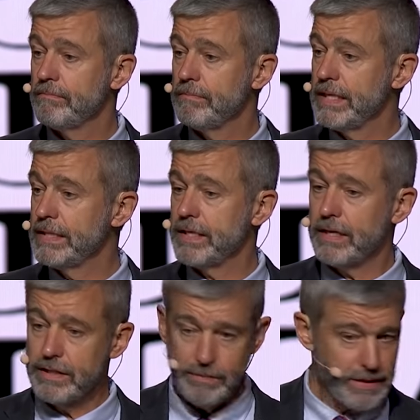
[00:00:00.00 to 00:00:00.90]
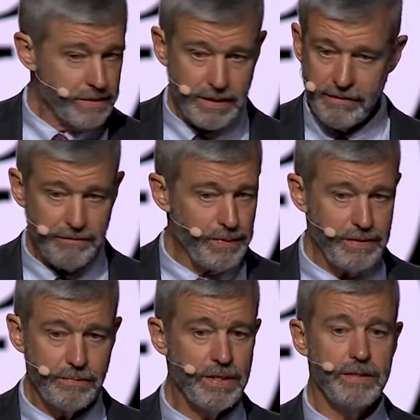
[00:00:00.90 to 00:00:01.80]
Many documents have
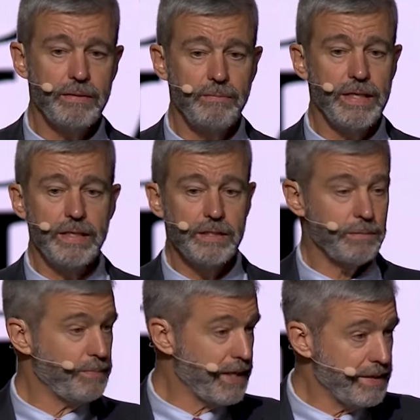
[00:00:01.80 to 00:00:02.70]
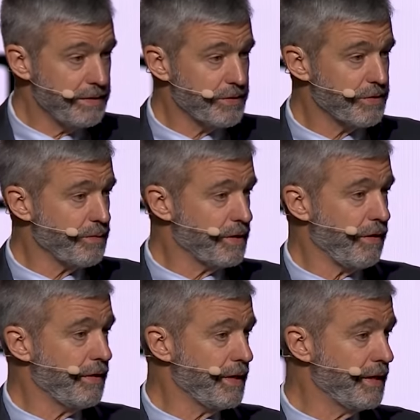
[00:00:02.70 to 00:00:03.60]
been written, many debates
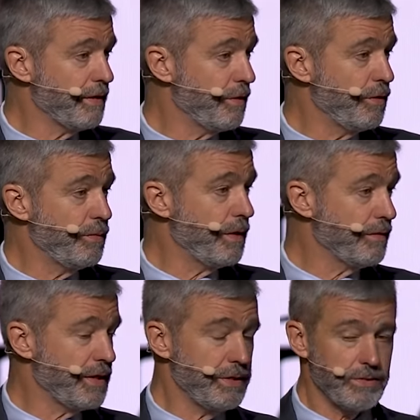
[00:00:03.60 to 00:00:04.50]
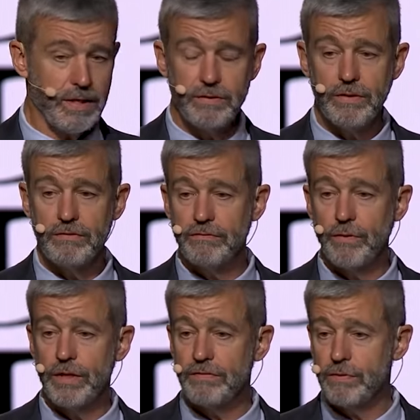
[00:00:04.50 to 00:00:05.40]
regarding who are these
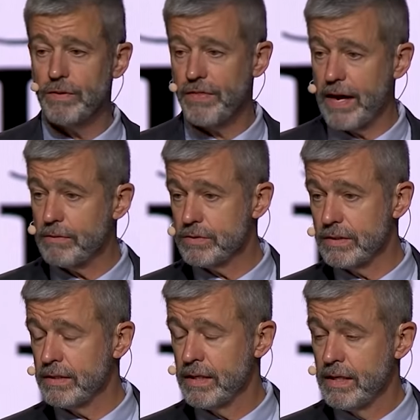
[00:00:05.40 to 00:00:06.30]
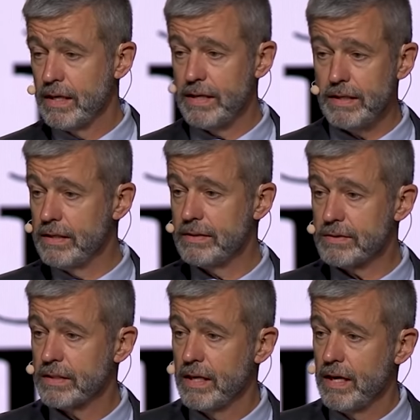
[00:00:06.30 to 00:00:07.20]
144,000, and it
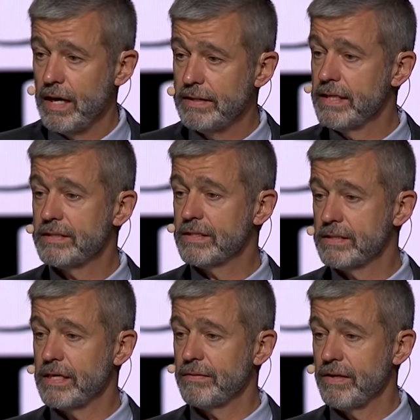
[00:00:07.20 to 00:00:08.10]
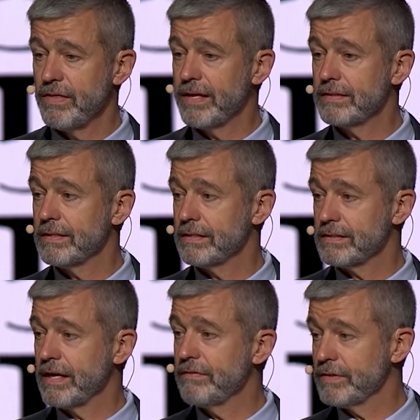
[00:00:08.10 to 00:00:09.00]
is a necessary thing to
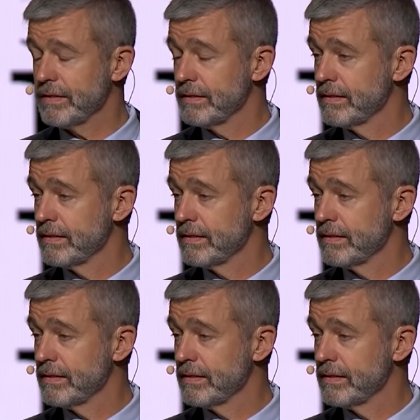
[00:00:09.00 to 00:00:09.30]
discover.